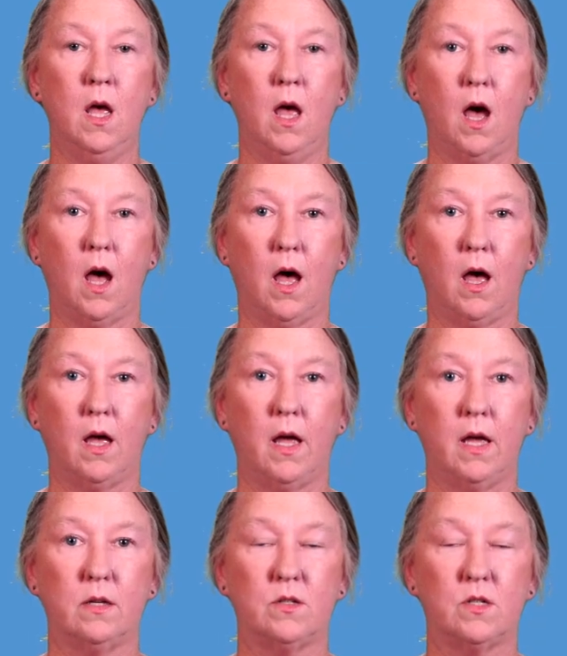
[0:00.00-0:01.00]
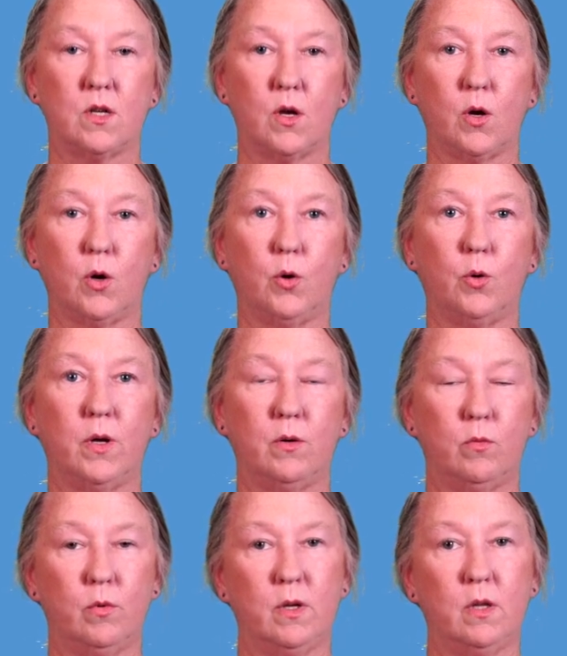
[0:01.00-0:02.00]
Uh, and so it
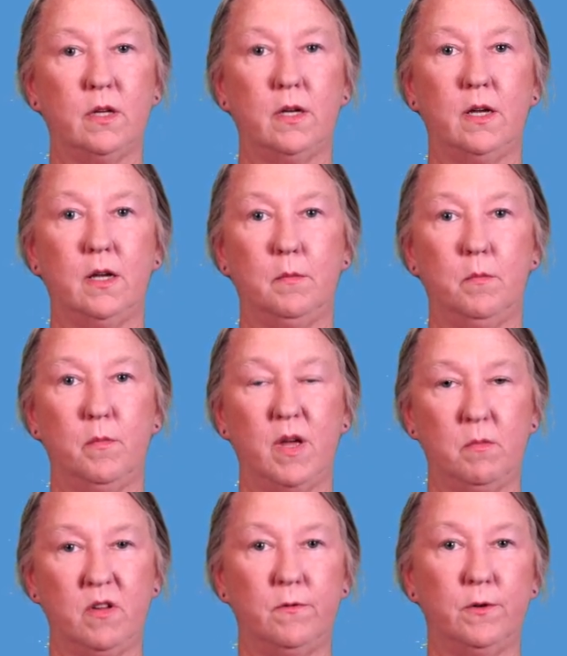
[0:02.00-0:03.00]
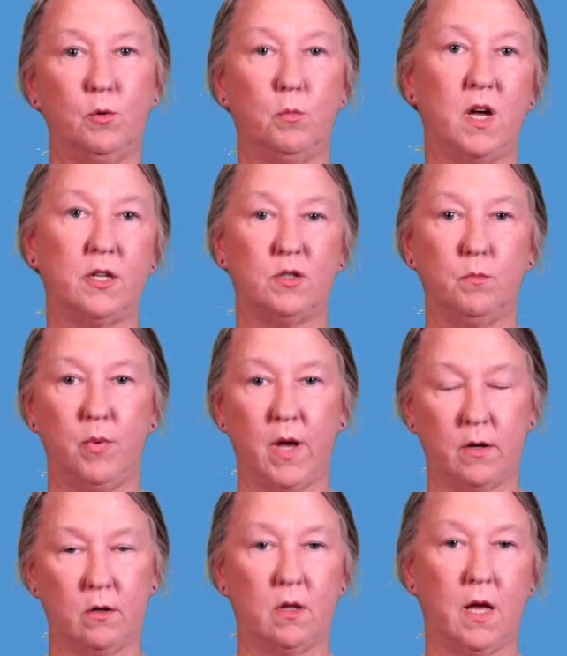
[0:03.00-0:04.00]
really made me feel much
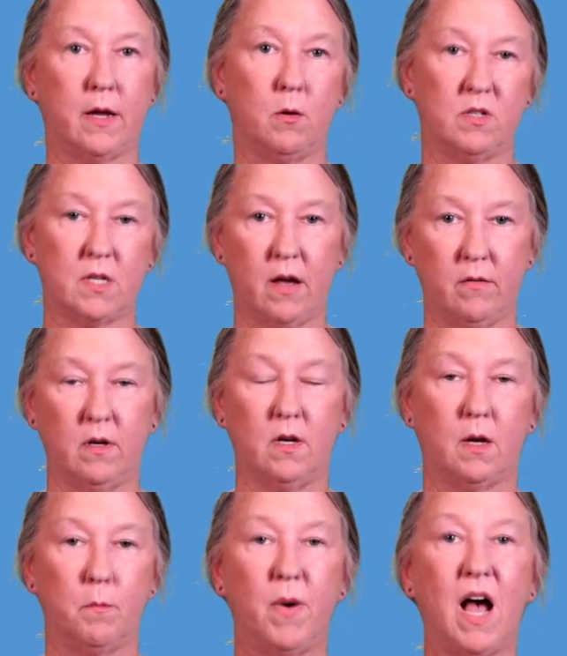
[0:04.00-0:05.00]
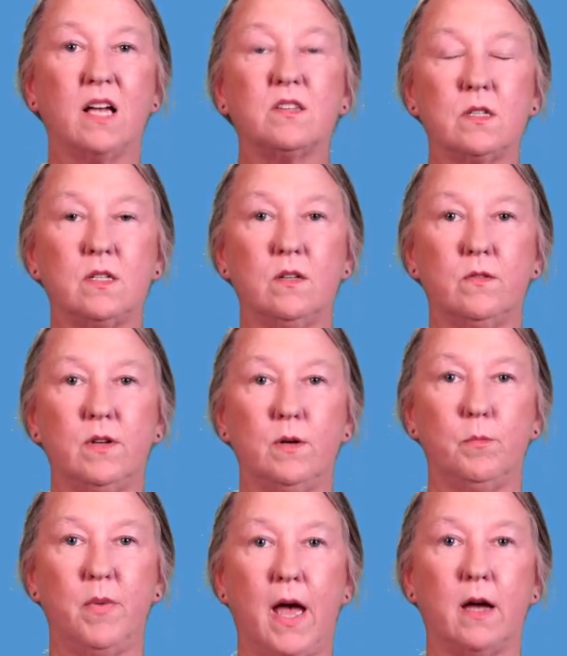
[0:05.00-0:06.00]
better, like I was having a positive
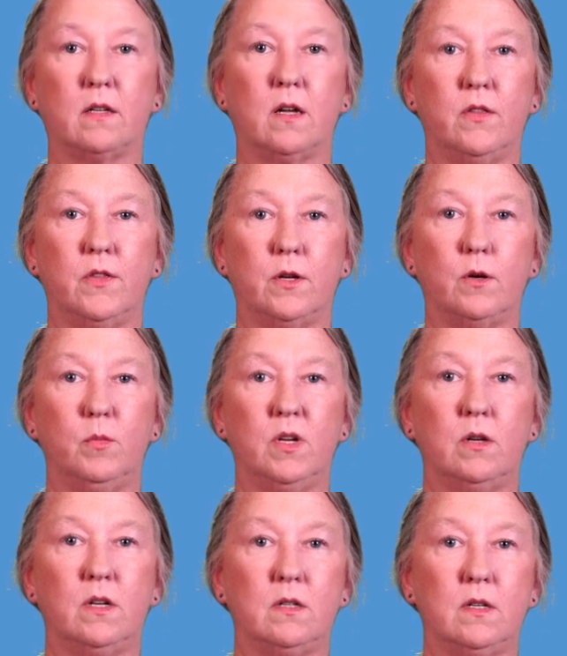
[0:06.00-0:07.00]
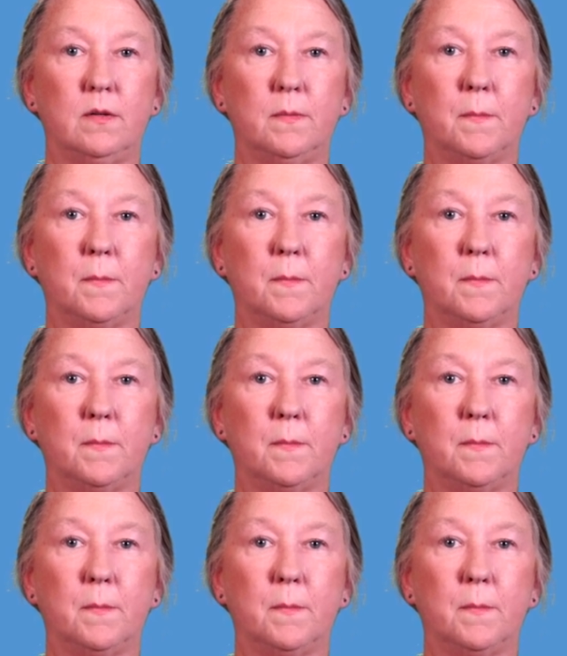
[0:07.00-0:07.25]
impact on the community.